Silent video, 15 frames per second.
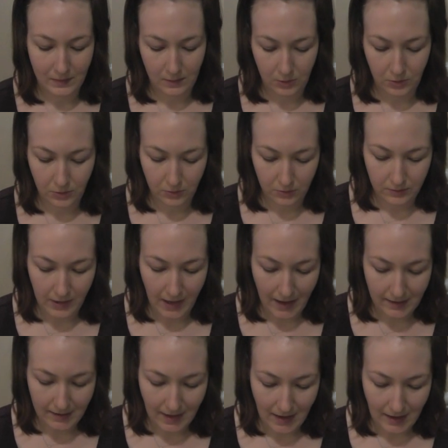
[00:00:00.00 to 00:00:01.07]
You
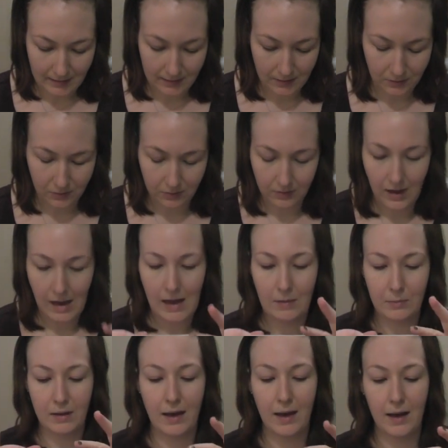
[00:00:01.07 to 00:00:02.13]
get a little
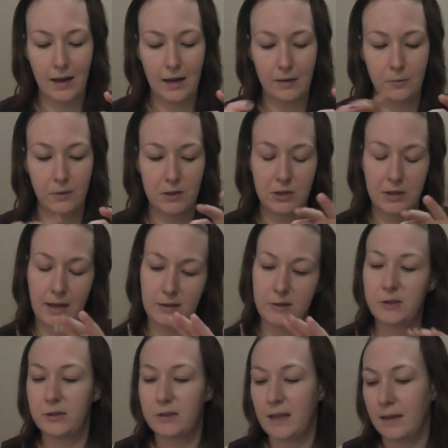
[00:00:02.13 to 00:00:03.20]
card which
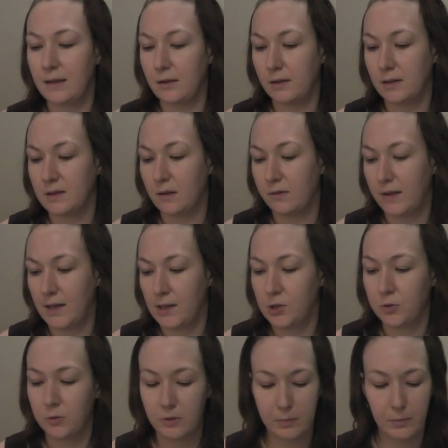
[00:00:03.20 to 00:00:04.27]
gets you $10 off any
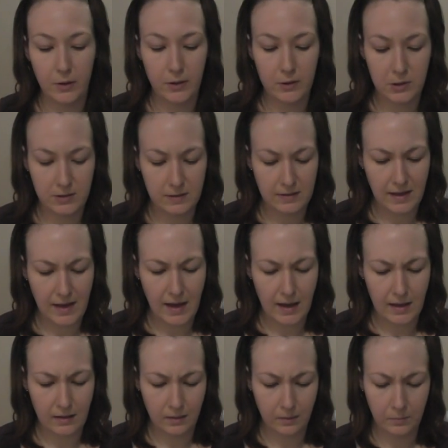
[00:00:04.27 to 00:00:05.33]
jewellery purchase
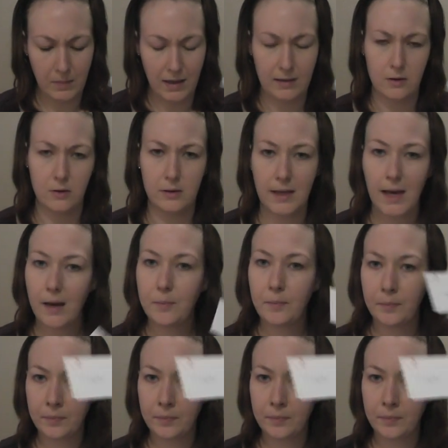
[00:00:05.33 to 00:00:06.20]
at Magnolia,